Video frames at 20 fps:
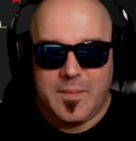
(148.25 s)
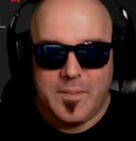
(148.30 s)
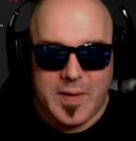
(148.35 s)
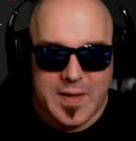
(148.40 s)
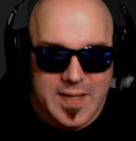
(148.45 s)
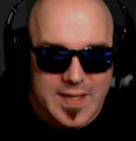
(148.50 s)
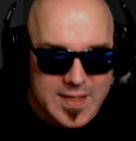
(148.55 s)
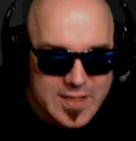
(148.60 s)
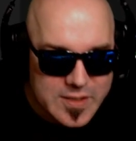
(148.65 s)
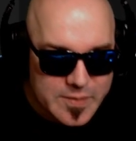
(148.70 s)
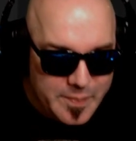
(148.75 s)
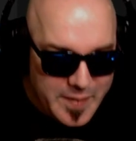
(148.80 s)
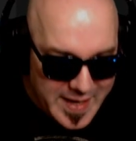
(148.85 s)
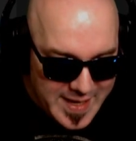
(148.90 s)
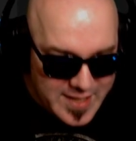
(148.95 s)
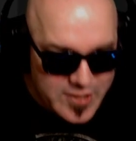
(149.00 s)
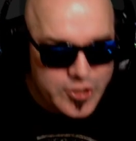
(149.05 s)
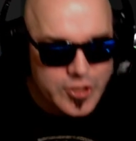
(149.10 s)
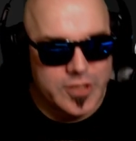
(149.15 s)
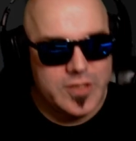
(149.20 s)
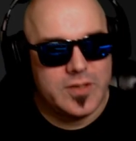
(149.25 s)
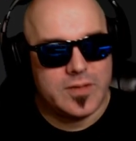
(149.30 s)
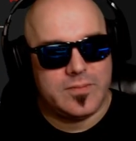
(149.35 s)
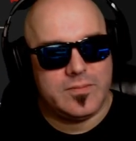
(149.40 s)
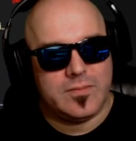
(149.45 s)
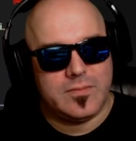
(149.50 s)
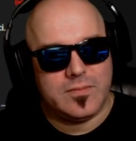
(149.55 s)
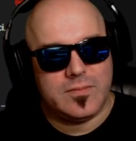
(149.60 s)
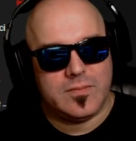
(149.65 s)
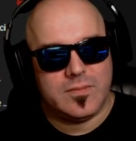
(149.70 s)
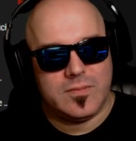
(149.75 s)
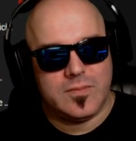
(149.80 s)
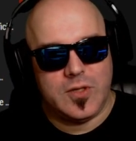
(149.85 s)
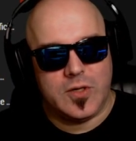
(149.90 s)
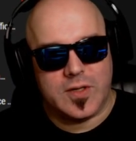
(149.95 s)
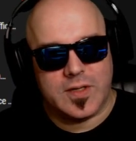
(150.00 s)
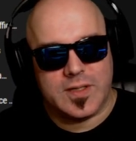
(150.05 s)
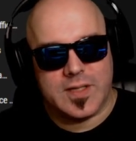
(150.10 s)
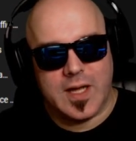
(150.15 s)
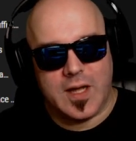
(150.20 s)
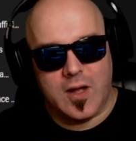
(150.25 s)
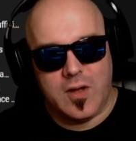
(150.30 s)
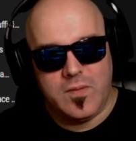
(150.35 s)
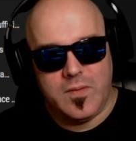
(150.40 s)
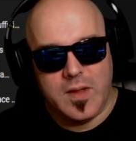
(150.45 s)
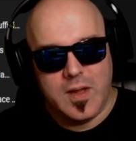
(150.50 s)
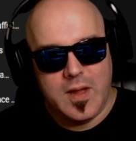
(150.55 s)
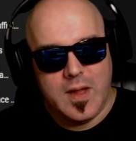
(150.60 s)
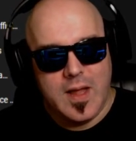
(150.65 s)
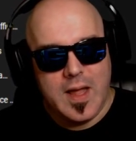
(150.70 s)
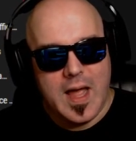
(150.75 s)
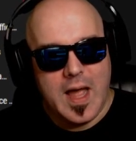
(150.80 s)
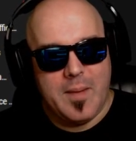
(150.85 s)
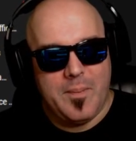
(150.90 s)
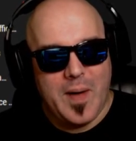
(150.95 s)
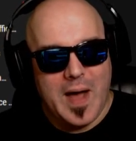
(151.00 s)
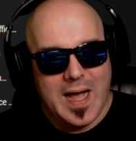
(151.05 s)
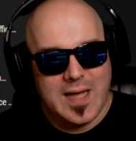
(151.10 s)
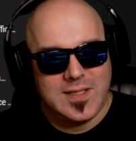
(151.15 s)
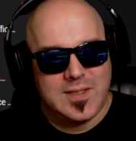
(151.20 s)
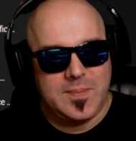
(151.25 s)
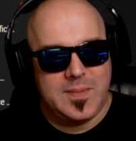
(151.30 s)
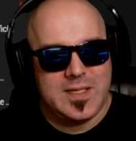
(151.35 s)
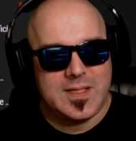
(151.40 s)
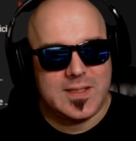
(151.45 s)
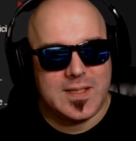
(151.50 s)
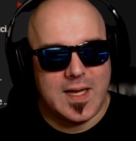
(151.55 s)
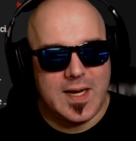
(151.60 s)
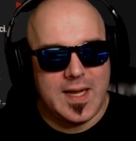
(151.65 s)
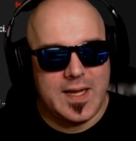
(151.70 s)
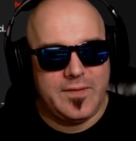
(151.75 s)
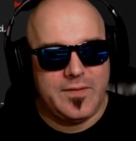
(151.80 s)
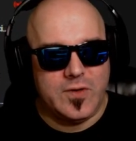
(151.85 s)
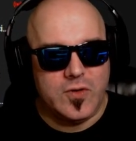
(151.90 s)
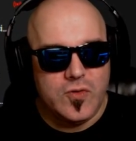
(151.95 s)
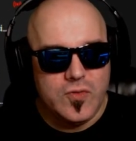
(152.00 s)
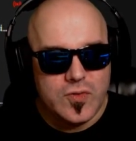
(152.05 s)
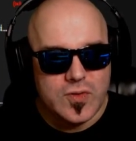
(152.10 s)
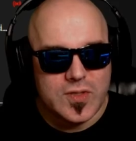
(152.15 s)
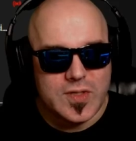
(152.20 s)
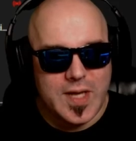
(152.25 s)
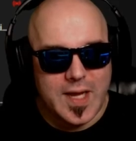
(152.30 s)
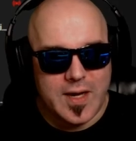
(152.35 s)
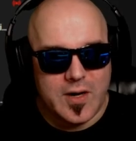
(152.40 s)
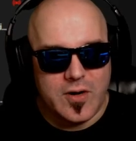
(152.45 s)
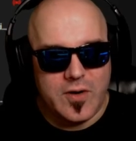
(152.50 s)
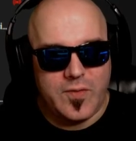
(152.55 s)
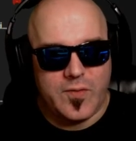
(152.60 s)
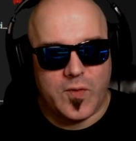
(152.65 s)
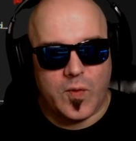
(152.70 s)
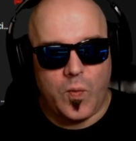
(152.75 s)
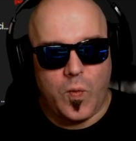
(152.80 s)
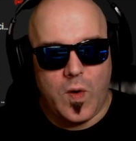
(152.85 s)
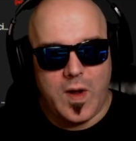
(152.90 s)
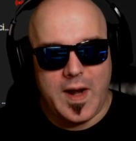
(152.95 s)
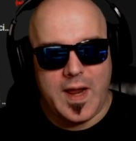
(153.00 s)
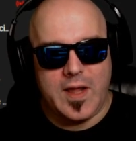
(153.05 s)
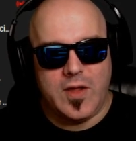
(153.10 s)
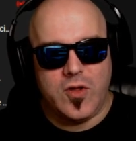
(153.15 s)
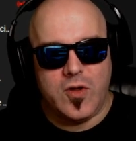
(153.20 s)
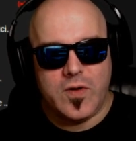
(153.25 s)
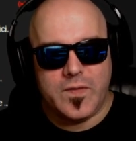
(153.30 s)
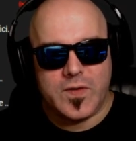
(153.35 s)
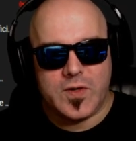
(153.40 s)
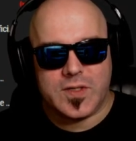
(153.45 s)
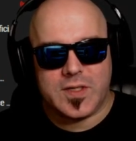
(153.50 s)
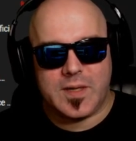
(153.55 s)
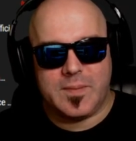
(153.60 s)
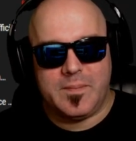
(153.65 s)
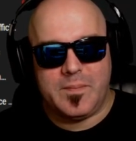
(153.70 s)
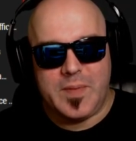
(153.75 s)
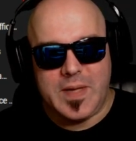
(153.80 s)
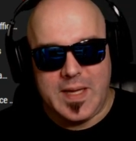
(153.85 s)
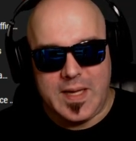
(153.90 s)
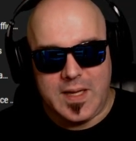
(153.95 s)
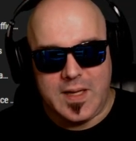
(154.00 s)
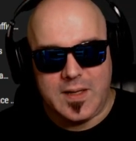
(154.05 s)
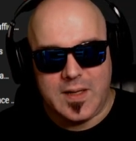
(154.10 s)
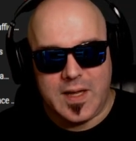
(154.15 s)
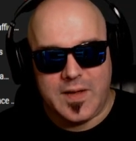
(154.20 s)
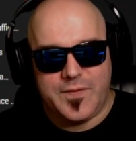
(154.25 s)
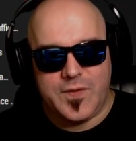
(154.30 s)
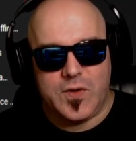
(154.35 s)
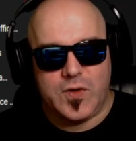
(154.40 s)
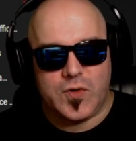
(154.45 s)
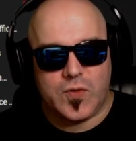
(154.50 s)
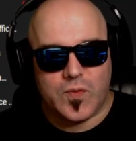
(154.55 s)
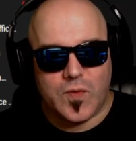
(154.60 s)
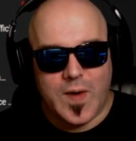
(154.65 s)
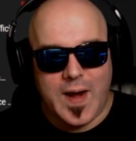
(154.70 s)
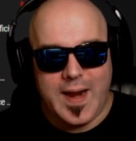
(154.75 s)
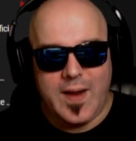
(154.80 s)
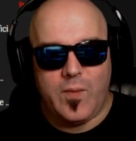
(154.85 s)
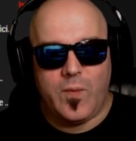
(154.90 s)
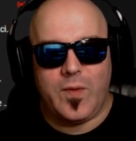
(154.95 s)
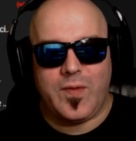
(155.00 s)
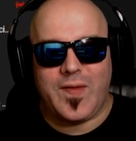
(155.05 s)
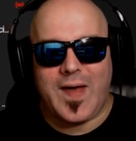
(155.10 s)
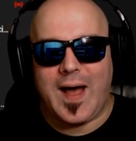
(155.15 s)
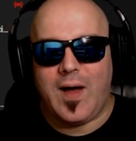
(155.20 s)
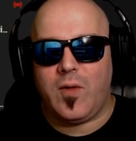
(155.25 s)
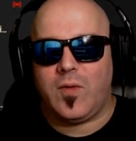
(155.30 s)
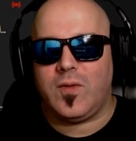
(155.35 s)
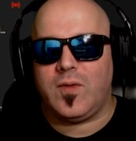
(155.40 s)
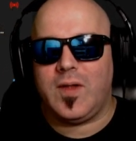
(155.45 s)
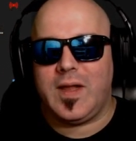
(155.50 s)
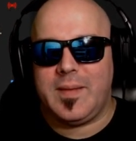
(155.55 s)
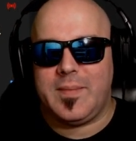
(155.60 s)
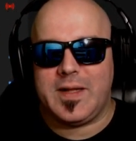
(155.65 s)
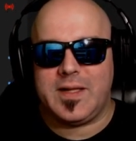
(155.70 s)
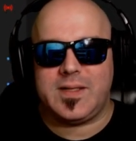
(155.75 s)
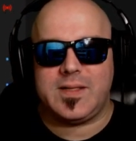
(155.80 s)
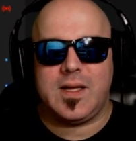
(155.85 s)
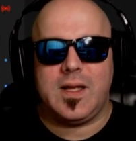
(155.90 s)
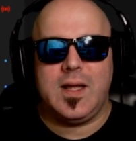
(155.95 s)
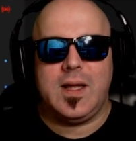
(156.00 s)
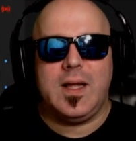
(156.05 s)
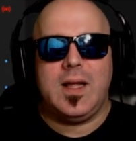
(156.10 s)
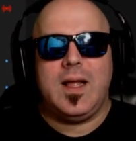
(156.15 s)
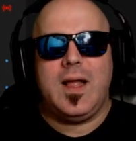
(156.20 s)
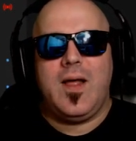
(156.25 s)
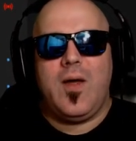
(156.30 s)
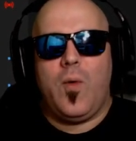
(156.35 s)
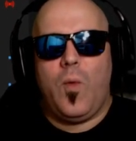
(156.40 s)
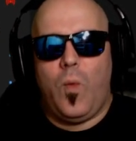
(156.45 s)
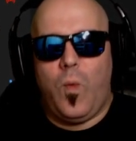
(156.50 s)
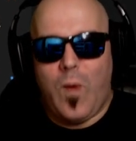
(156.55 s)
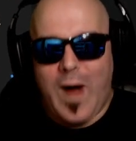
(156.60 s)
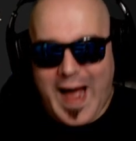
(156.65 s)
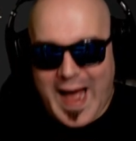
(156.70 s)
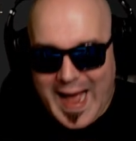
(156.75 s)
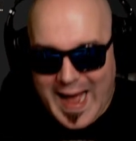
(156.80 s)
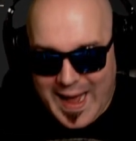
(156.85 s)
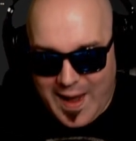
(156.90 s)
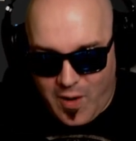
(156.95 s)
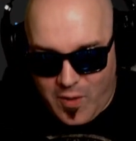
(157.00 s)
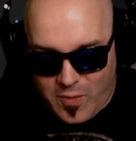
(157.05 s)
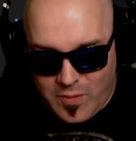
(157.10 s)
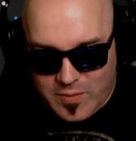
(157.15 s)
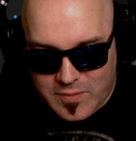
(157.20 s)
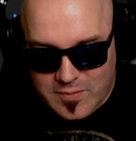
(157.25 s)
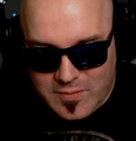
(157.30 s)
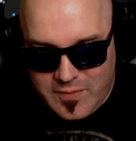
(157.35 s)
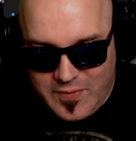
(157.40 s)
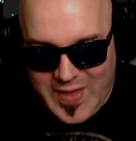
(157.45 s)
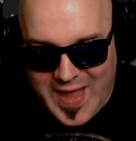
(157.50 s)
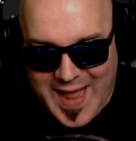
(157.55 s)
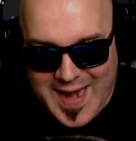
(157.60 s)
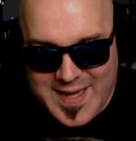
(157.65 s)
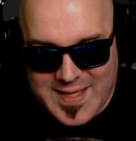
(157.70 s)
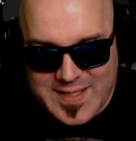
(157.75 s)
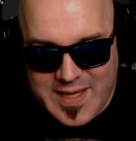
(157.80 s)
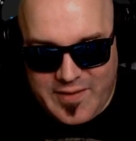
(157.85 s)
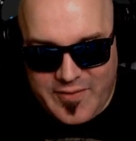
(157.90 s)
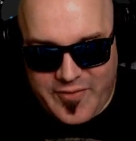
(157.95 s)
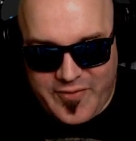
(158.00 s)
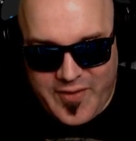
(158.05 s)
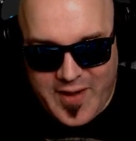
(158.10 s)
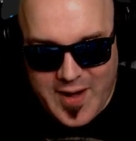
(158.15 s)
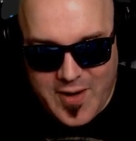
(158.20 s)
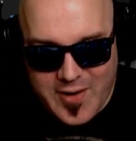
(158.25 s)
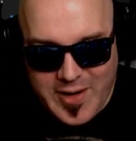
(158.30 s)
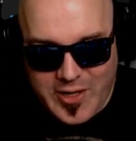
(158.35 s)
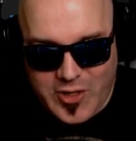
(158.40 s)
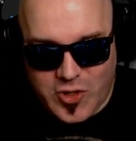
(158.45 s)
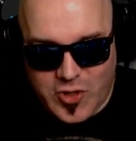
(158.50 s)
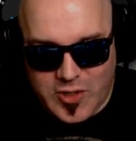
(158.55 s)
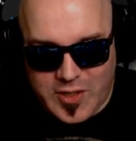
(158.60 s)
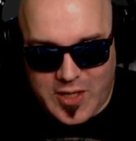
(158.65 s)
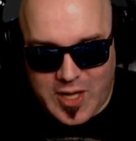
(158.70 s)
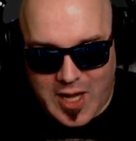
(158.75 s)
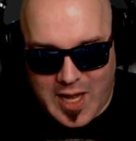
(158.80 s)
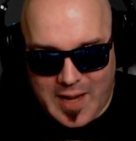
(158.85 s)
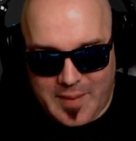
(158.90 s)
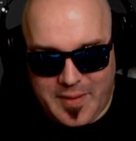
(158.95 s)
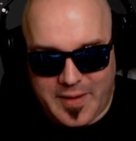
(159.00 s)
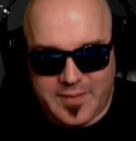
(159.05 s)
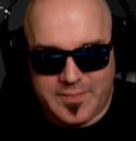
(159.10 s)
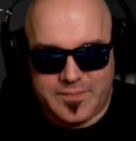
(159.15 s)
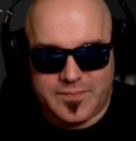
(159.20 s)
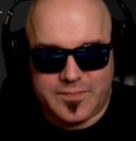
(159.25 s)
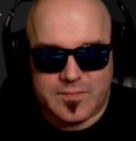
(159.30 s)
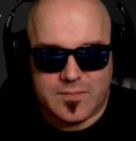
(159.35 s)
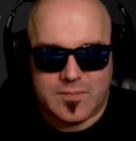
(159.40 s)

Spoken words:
But he is patient, you can tell, and possibly set a new standard for what a universe can be if you create without limits. Wow, that is a very good comment.